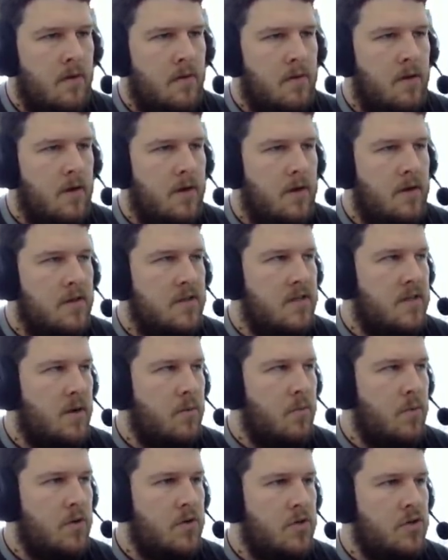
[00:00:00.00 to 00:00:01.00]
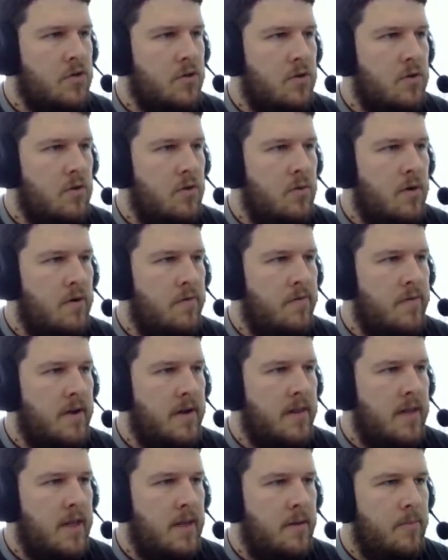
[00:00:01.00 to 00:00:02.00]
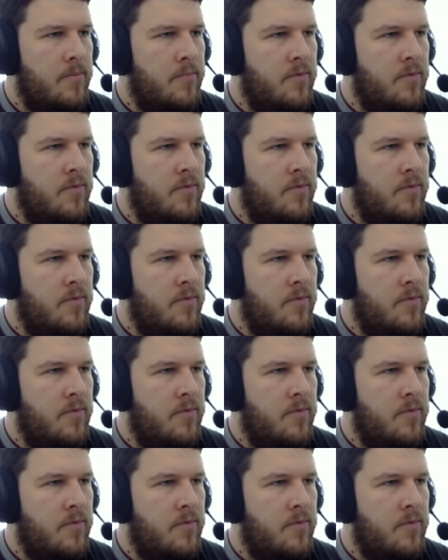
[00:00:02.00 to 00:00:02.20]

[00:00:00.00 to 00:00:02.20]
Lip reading: Alright, this is our one-shot qualifying lap,